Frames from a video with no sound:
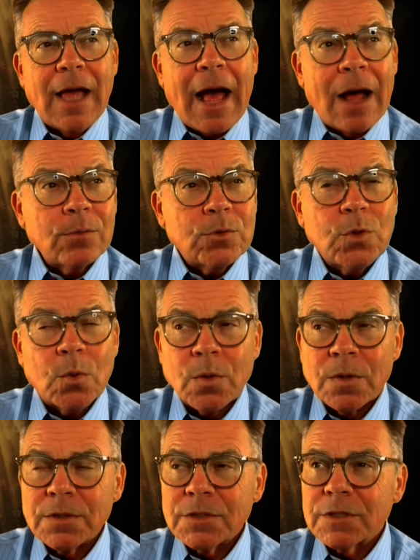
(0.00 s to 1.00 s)

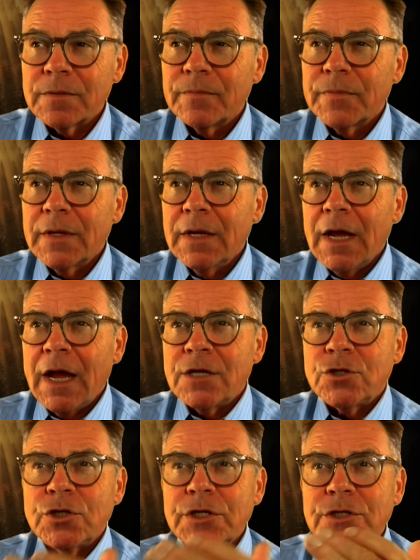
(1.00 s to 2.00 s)
outdoors,
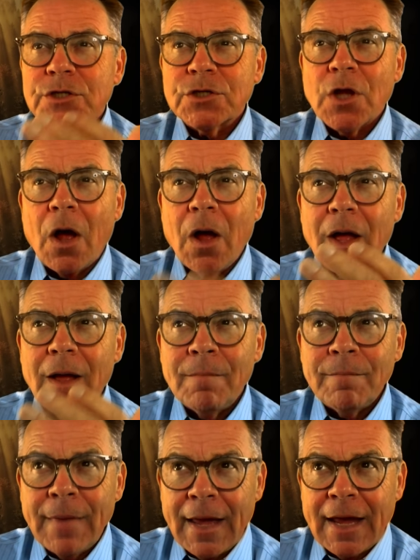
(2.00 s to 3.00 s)
and she saw a
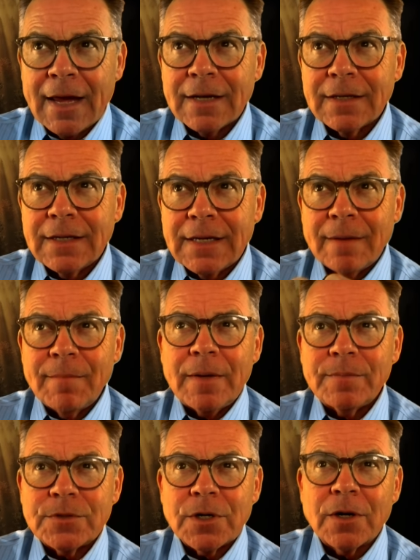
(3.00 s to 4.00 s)
man come
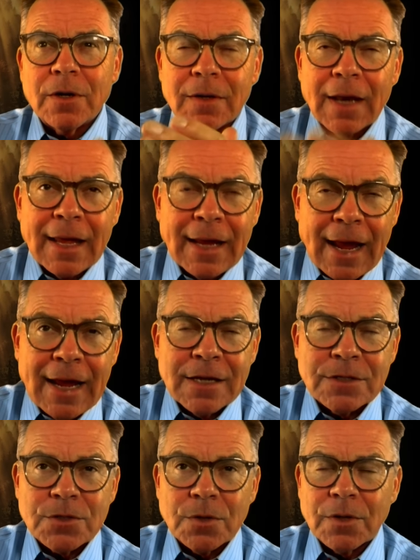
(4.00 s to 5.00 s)
up to her, lay
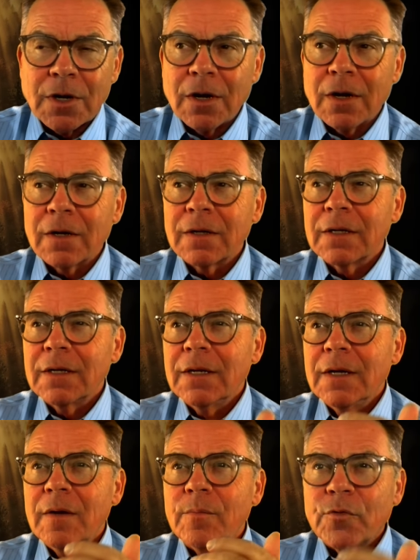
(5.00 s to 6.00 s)
hands on her,
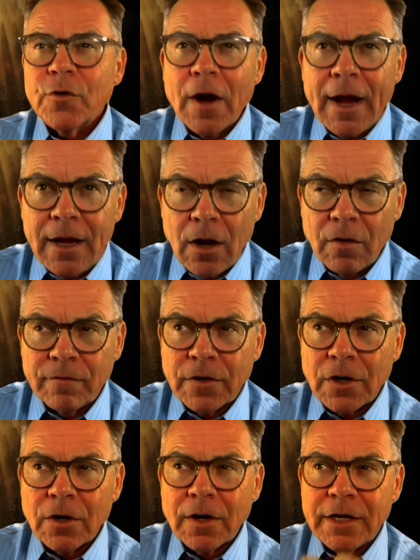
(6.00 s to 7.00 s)
pray
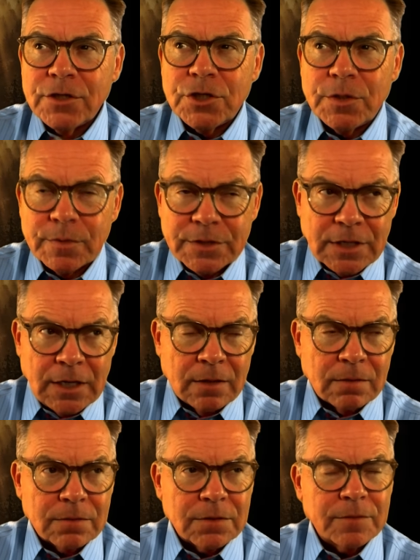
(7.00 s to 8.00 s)
over her, and she was
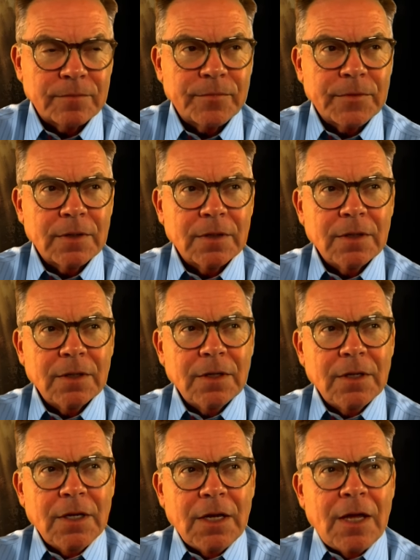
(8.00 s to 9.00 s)
healed.
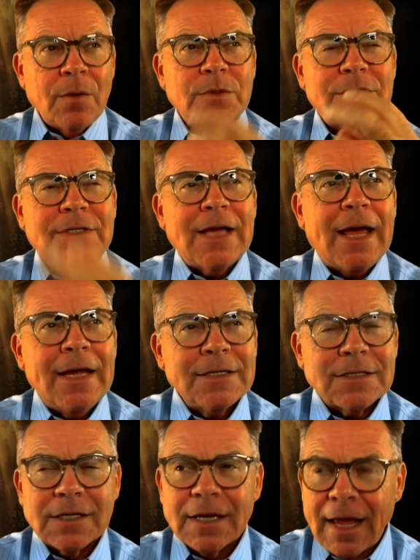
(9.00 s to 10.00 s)
It was
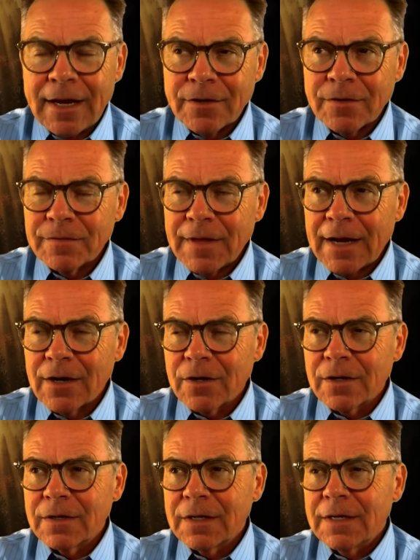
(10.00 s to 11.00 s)
days later that
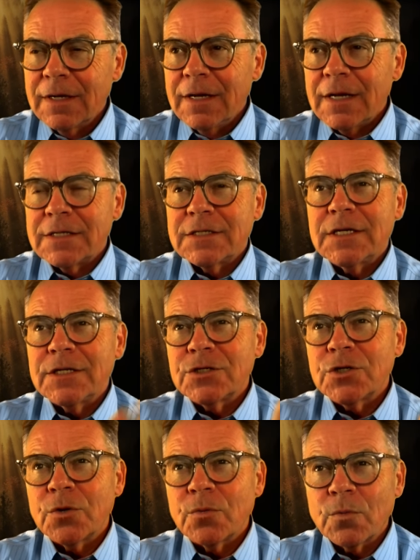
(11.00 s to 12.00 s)
her
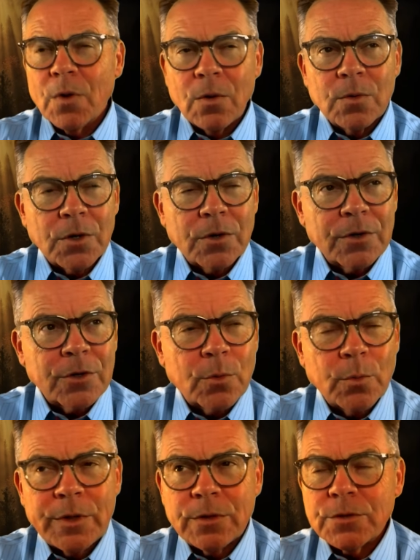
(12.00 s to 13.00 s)
assistant rolled her in her
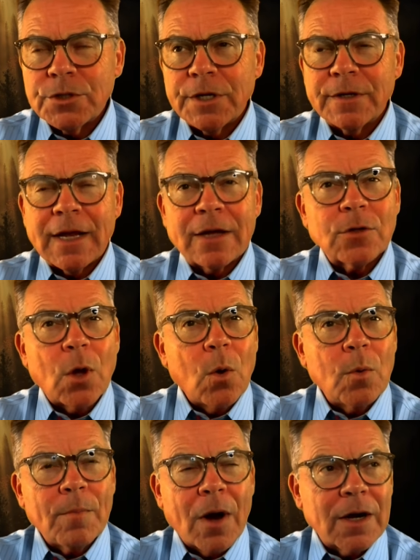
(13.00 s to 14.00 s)
wheelchair down to
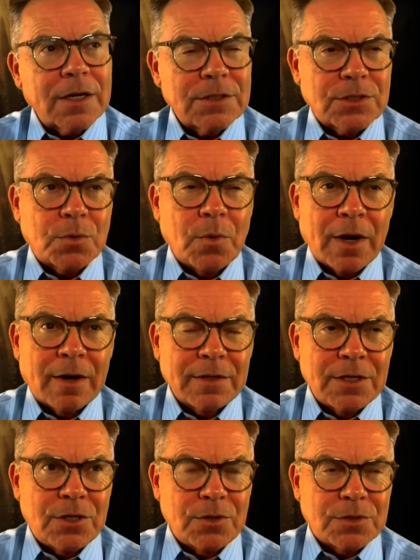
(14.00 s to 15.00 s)
Old Market Square
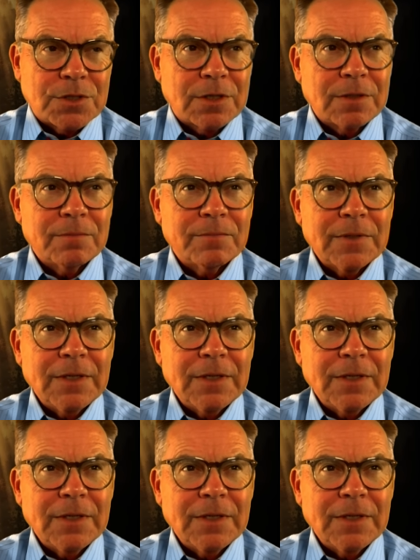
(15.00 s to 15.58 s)
in Houston,